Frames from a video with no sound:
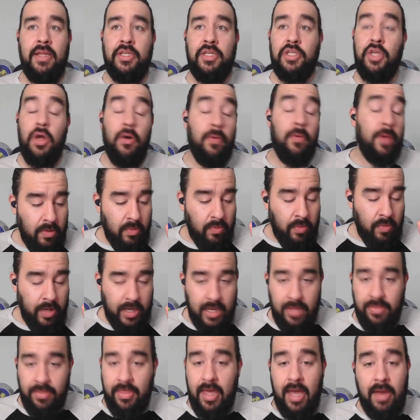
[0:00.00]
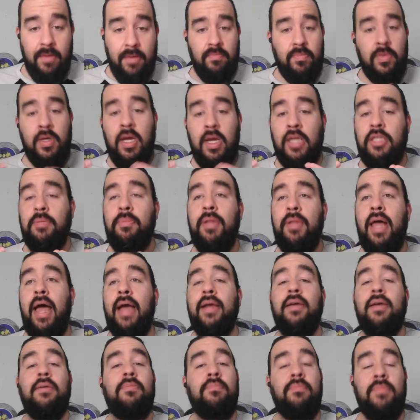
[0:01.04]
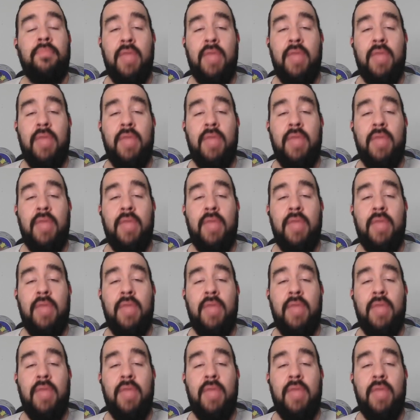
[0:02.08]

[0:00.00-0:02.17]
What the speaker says: So we get that cut to black.